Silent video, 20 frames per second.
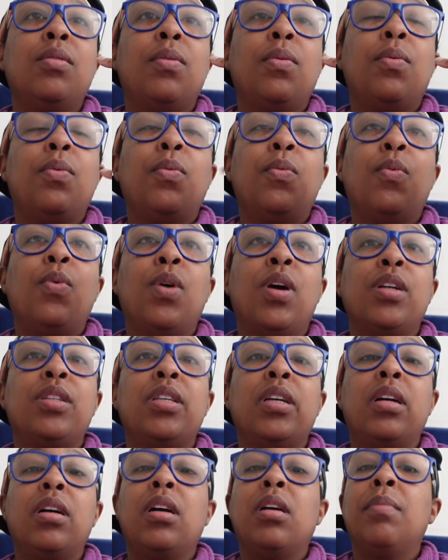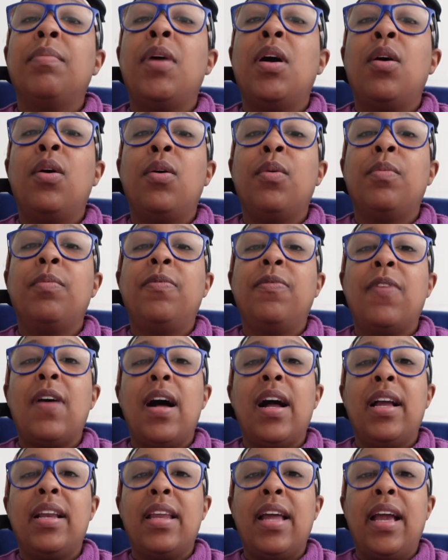were to come home
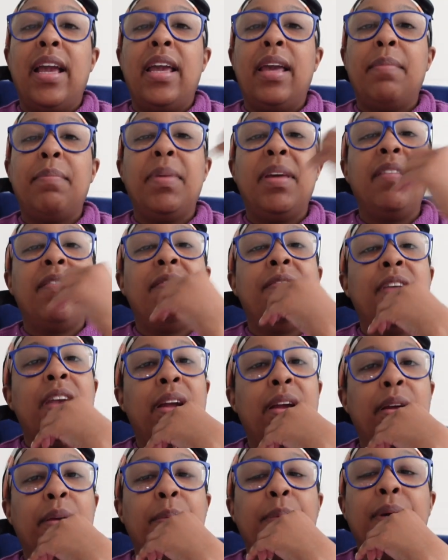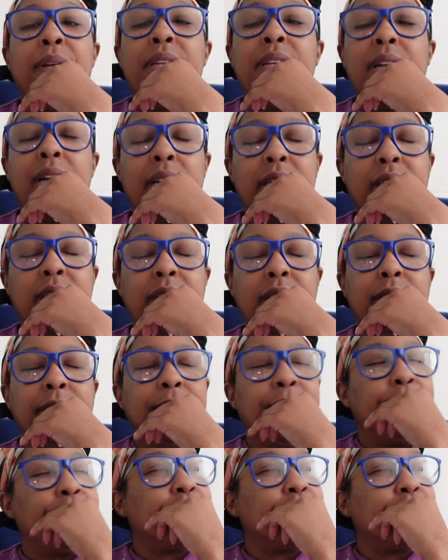Friday and be very productive.